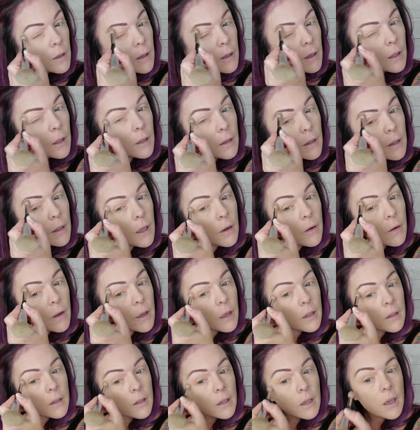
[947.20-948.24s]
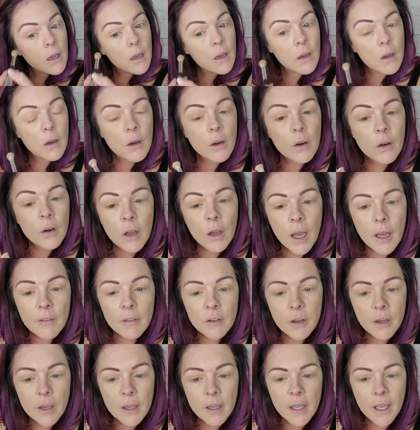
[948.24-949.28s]
Hello, hello. Have a
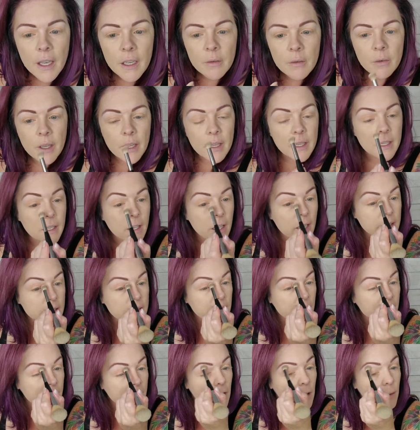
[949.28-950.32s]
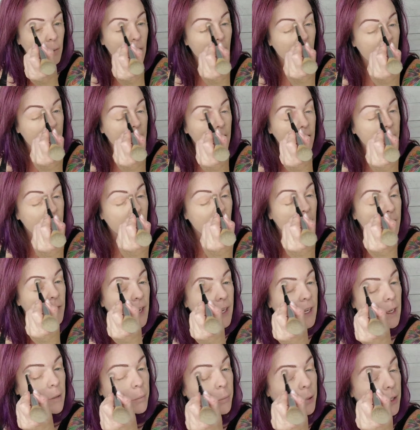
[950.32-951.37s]
great, can't wait. Yes, I know. Well, I don't know if I
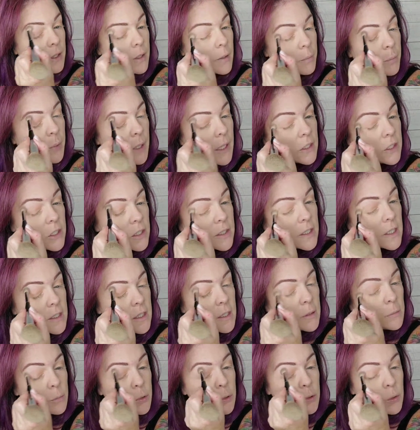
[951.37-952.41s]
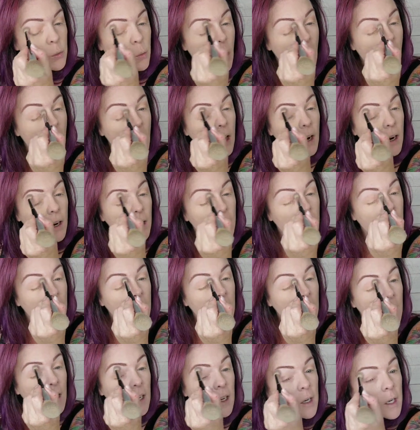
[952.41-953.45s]
can put the pictures. It's a boudoir.
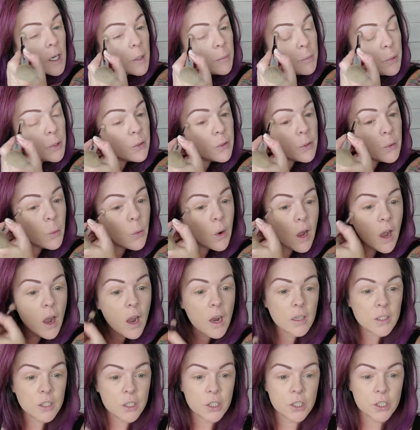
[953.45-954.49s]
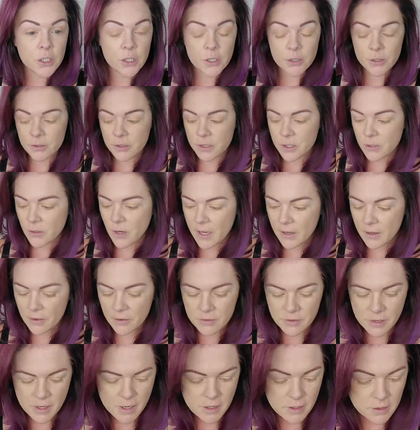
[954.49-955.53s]
A boudoir shoot, so I
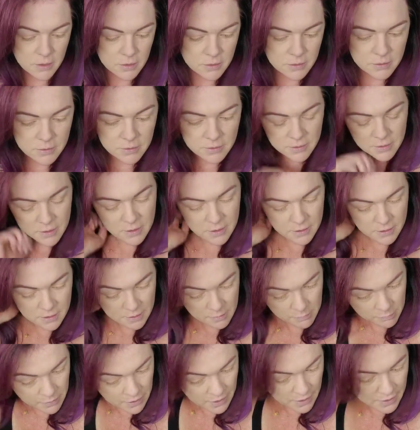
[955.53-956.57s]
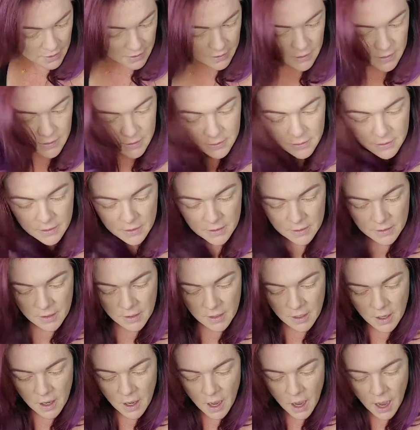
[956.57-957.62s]
don't know. Depends.
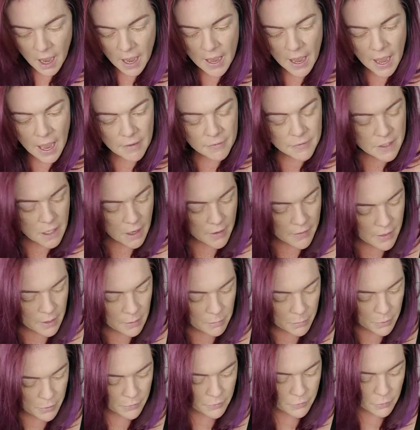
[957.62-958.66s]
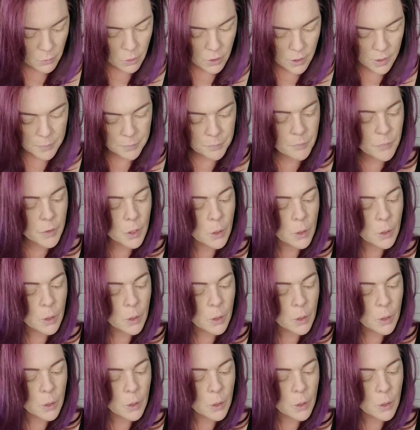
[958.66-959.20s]
I have done them before.